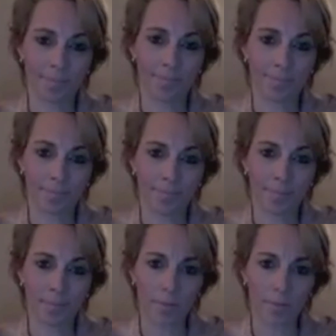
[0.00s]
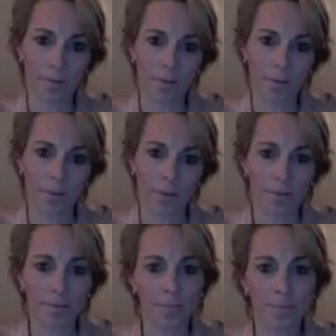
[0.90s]

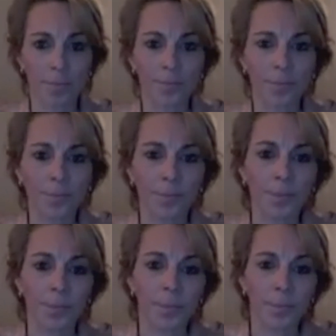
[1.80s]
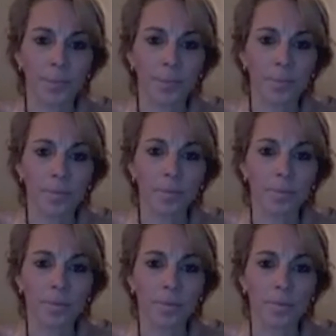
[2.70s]

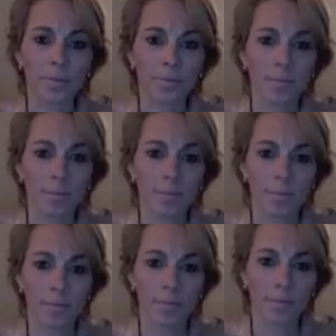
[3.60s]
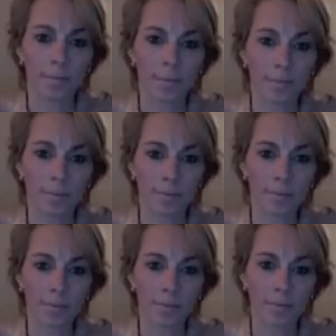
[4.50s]

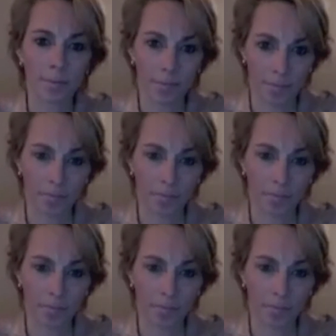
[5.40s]
(silent)